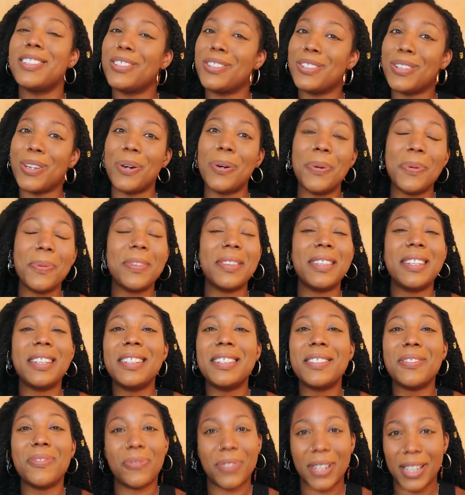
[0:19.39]
so
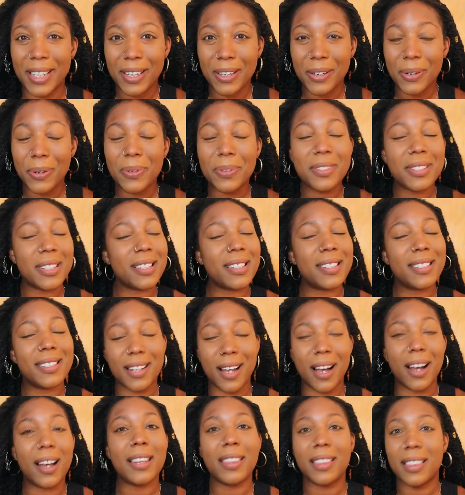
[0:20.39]
this video does
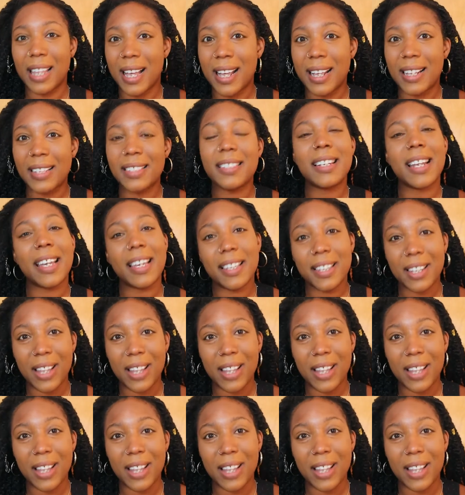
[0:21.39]
not last a